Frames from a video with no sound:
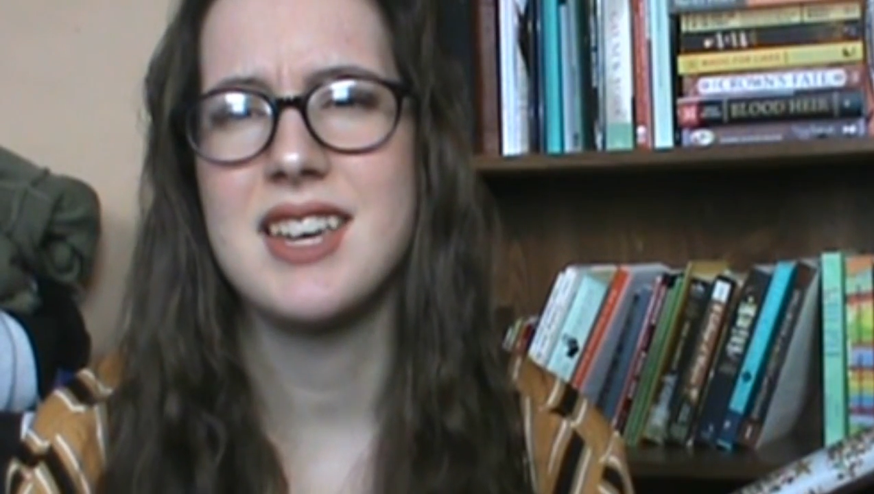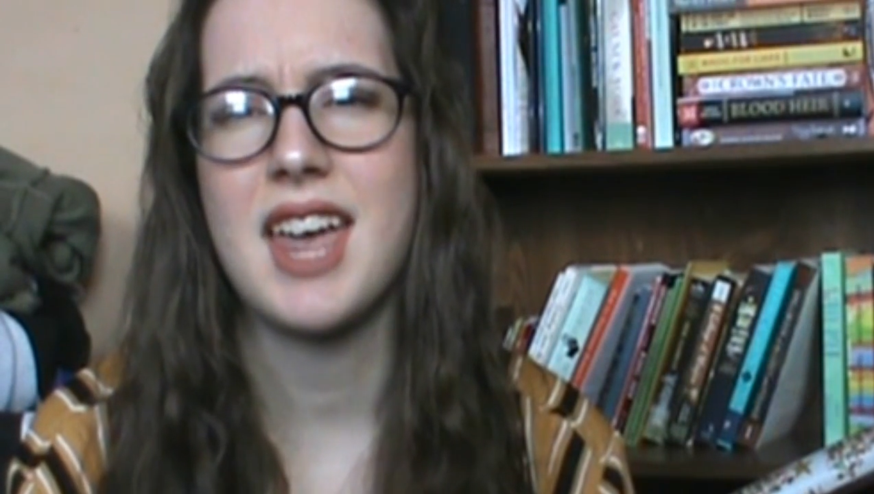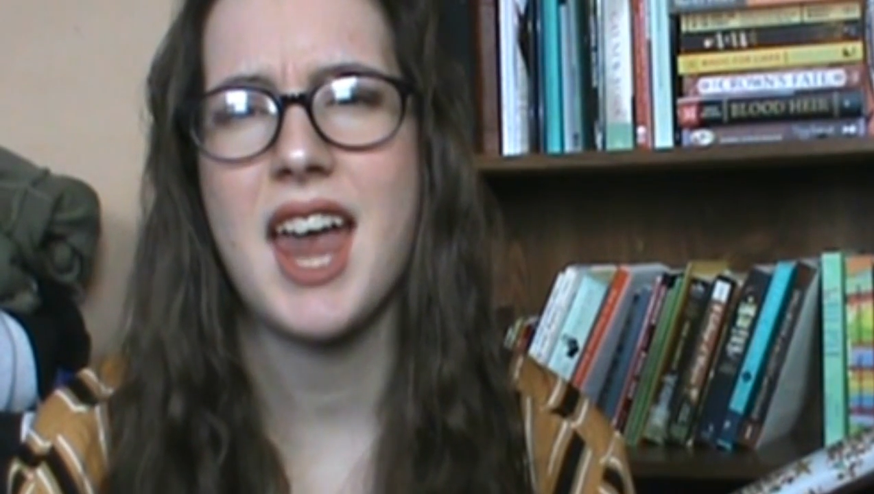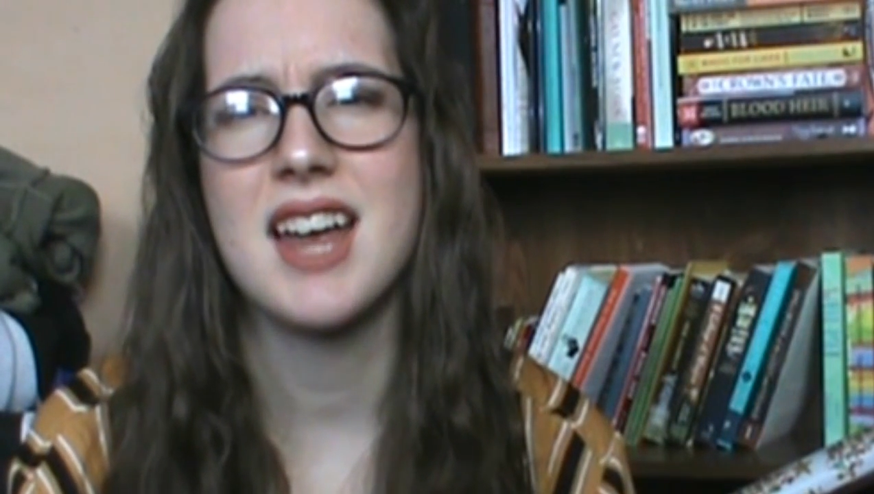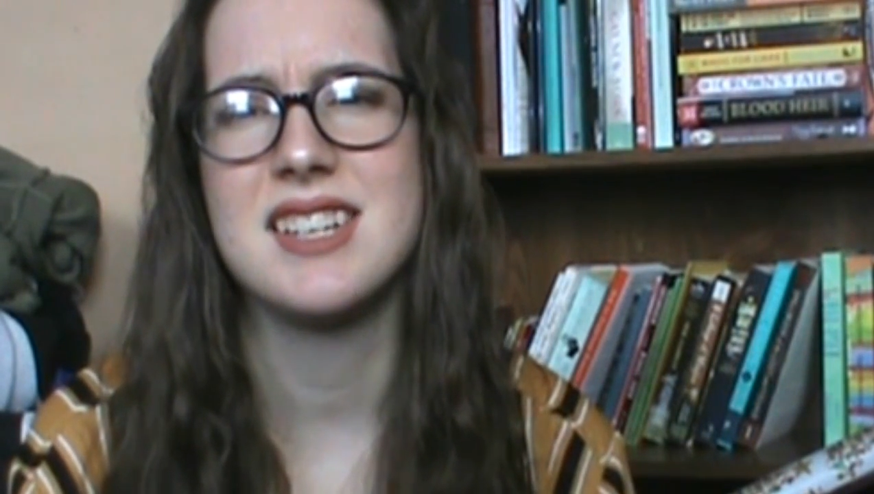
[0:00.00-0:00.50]
I
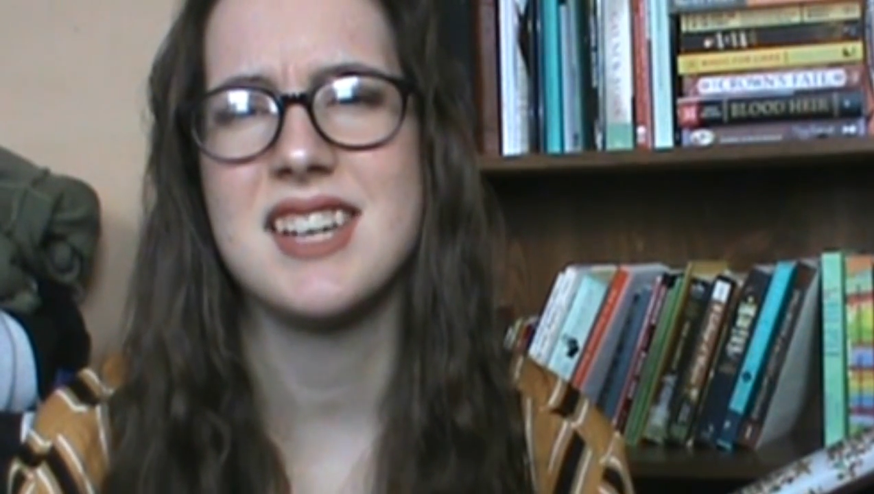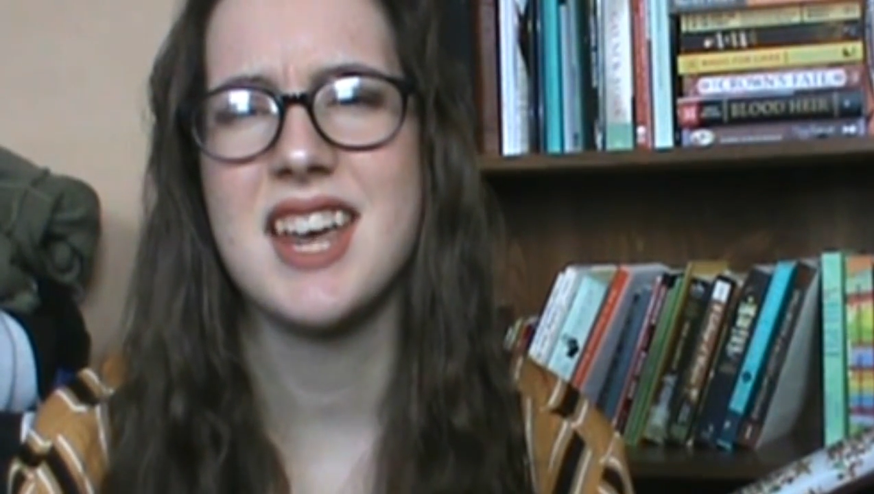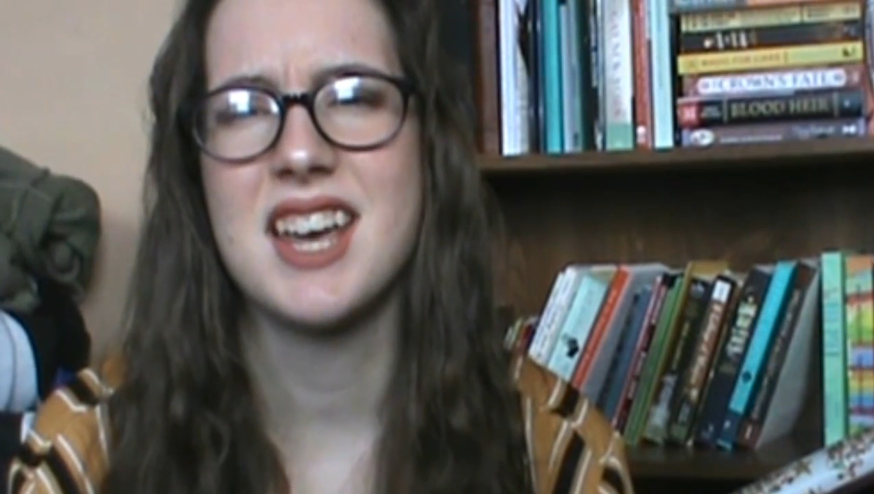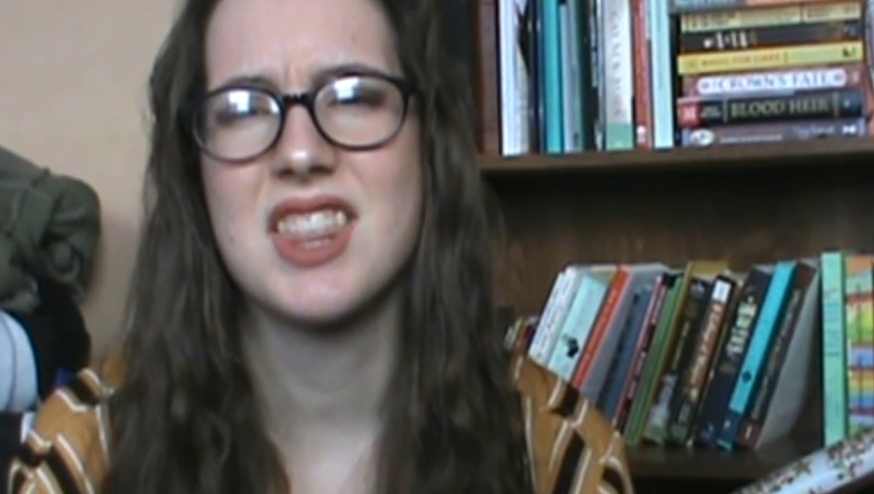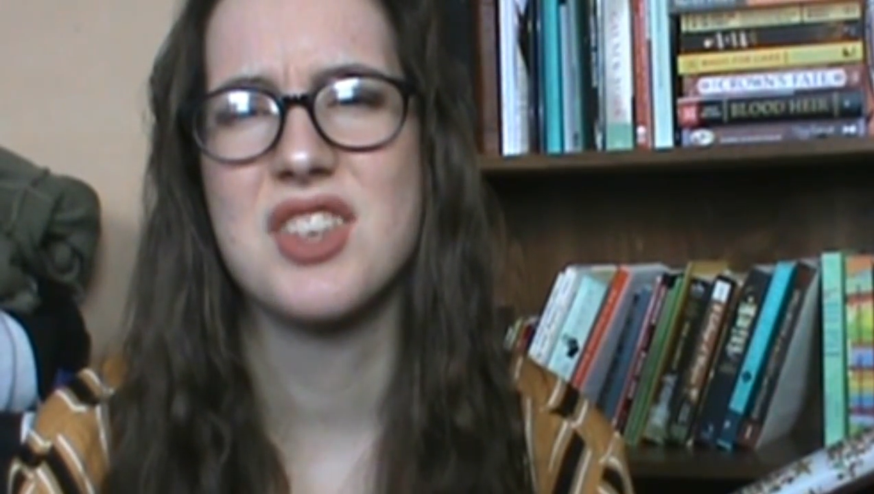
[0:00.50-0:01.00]
can't
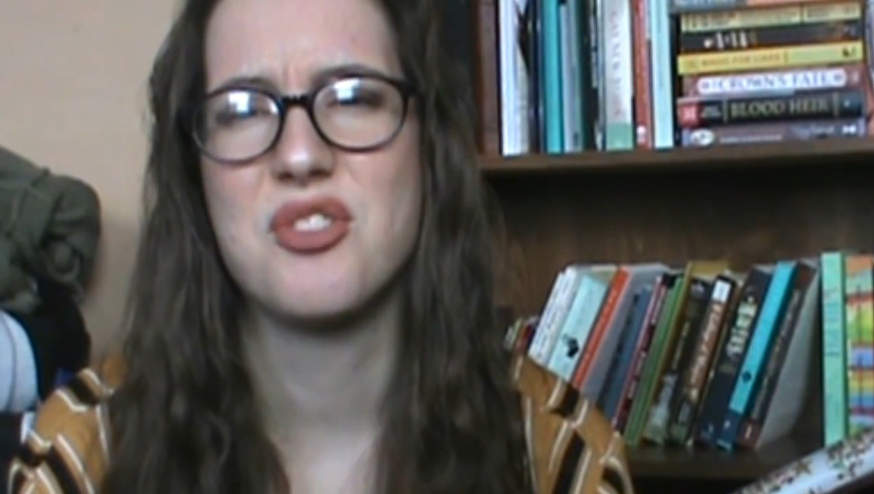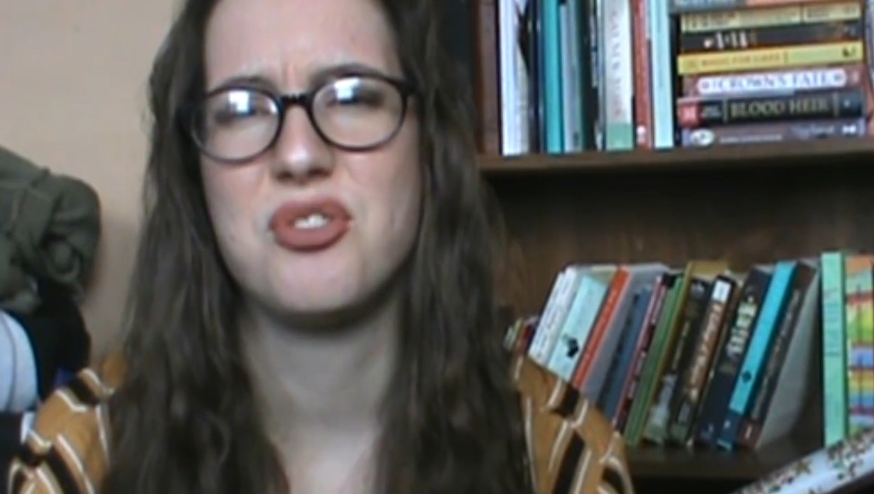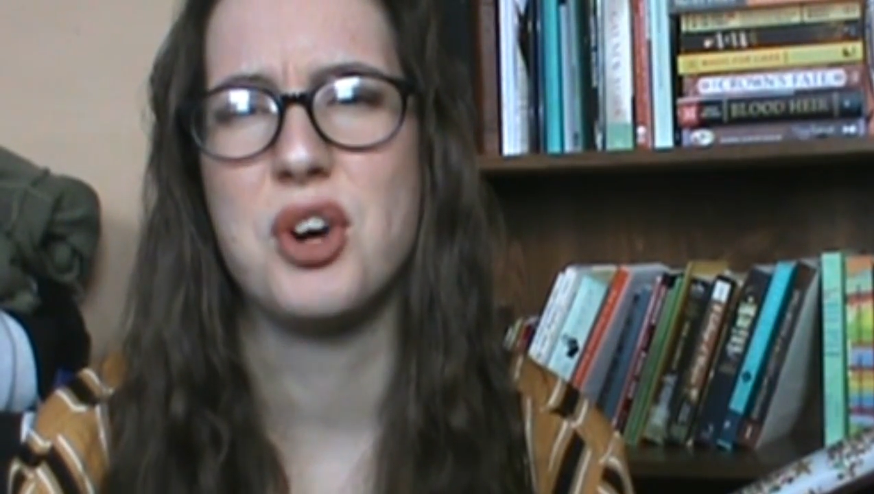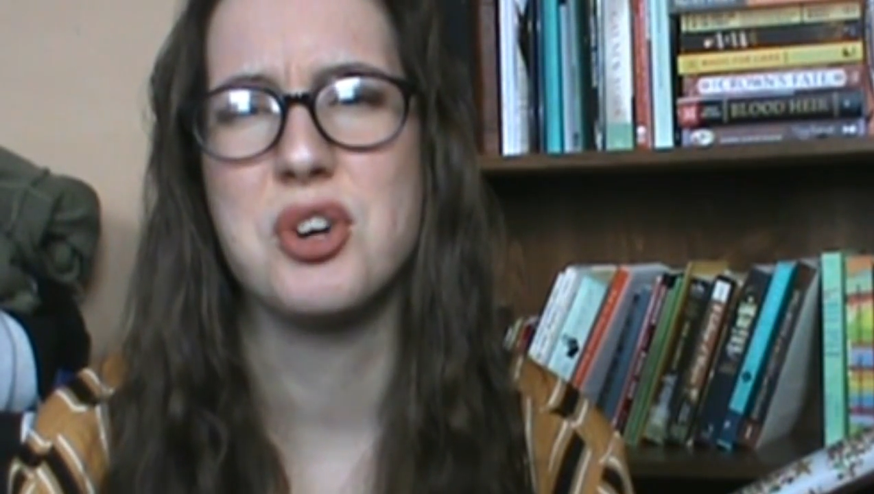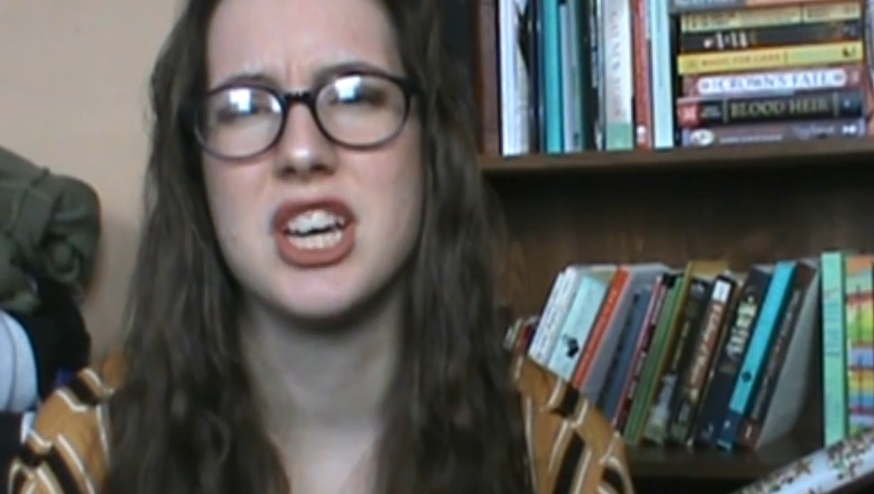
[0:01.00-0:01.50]
take the
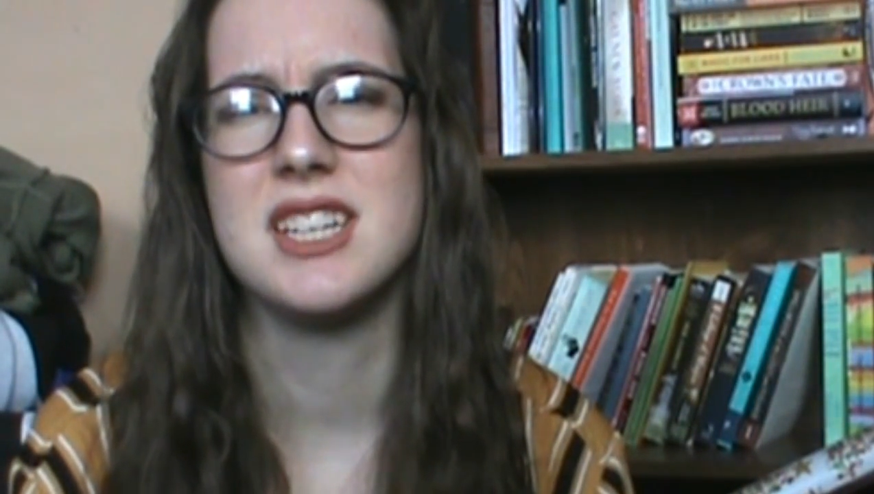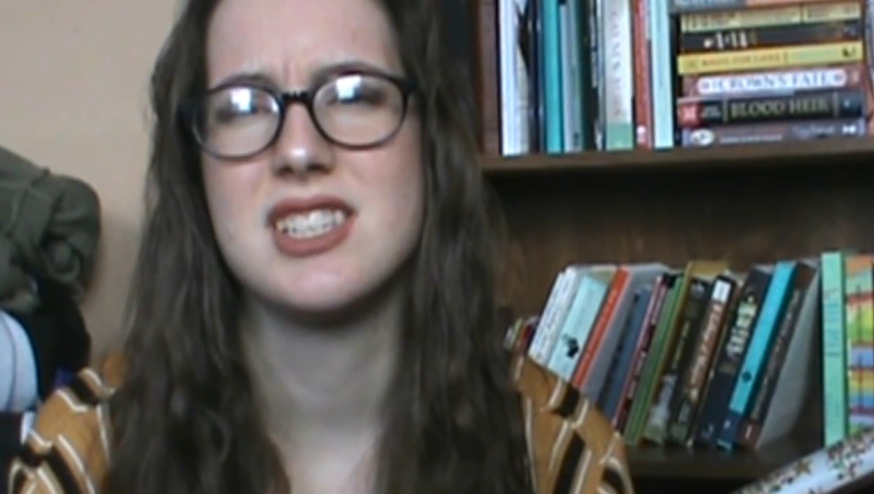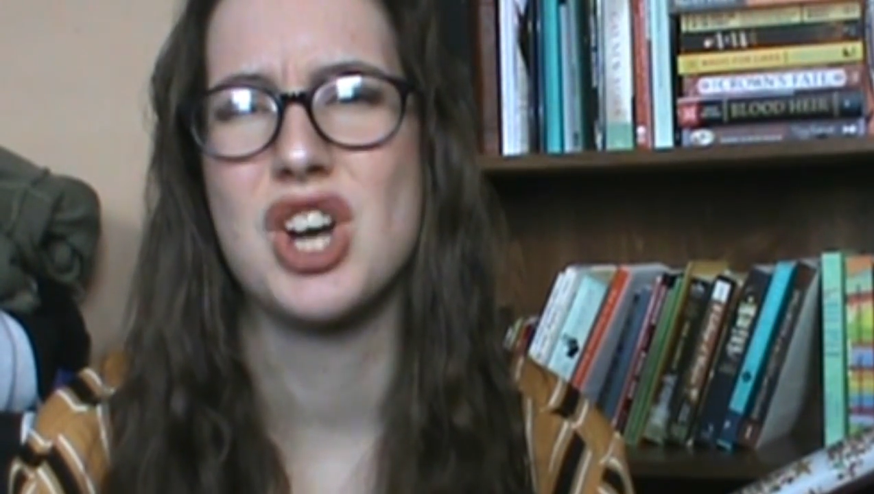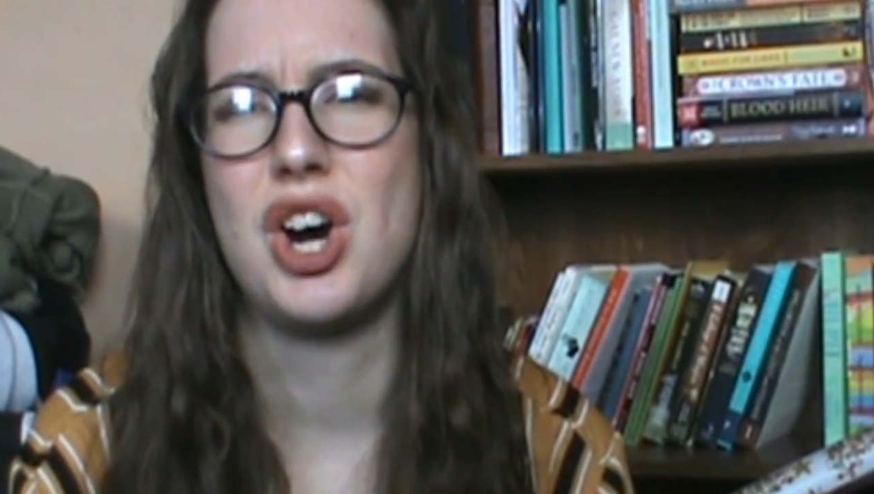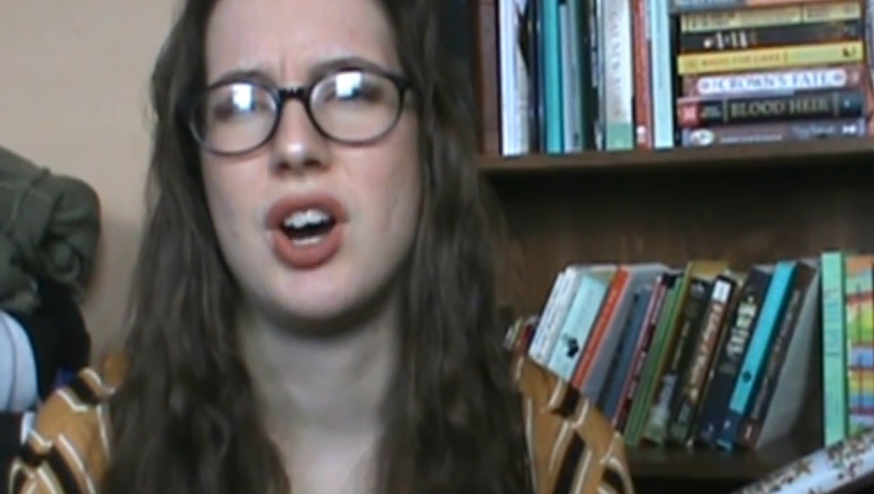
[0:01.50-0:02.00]
focus